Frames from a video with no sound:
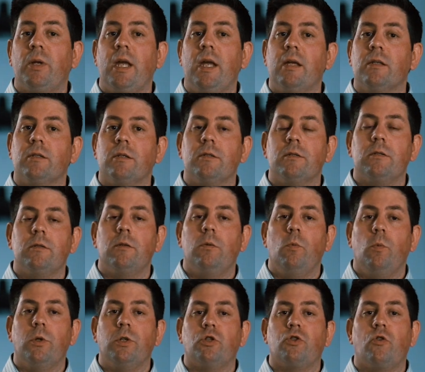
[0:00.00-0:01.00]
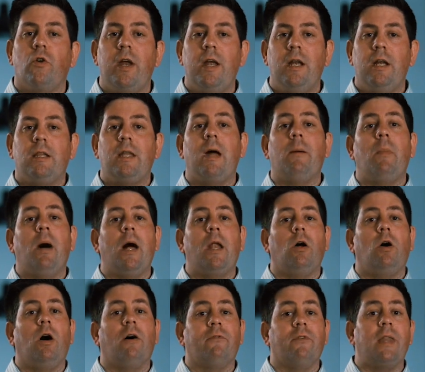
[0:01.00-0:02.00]
cases, when training that model
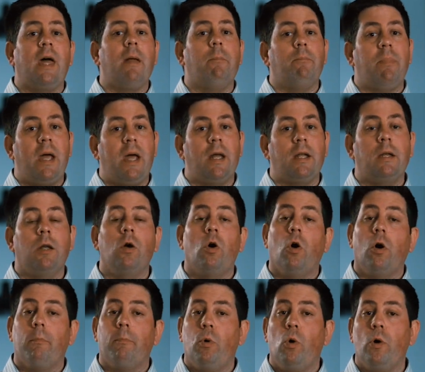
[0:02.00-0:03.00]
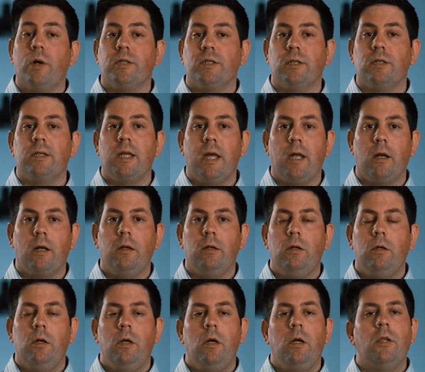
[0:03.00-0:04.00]
off of that bad or poisoned data,
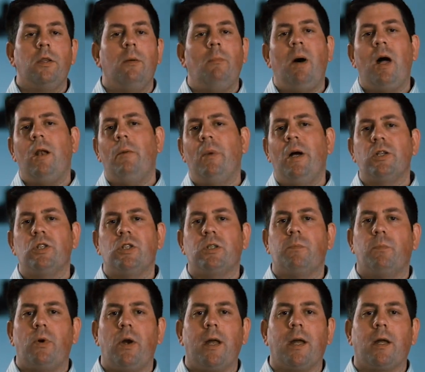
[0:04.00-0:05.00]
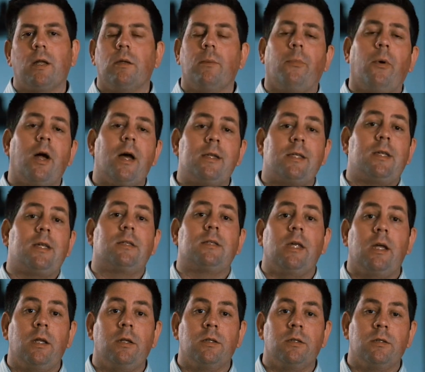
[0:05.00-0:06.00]
the model might just break and the process
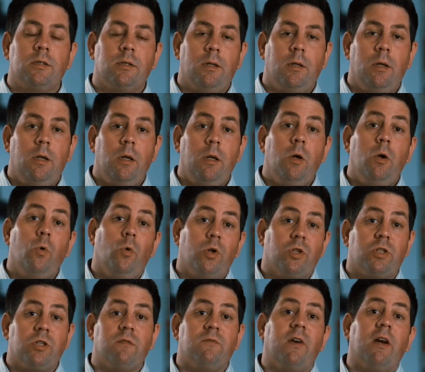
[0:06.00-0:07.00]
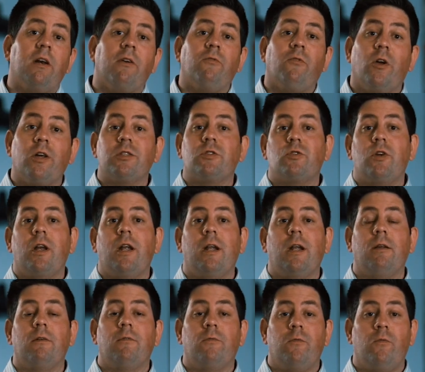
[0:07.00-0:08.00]
ends, which is very
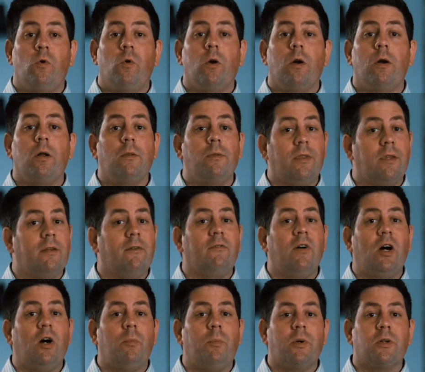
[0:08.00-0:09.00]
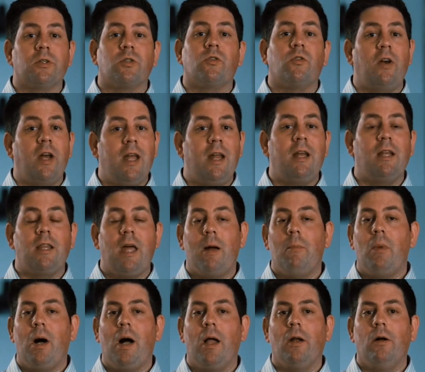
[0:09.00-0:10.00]
frustrating for the developers creating that
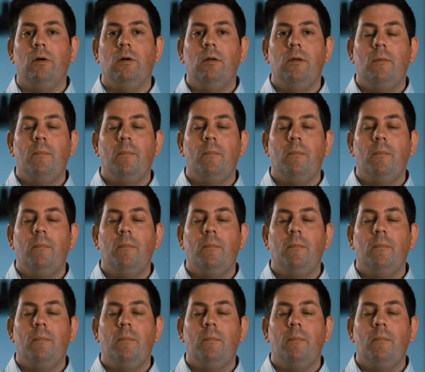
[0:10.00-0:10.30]
model.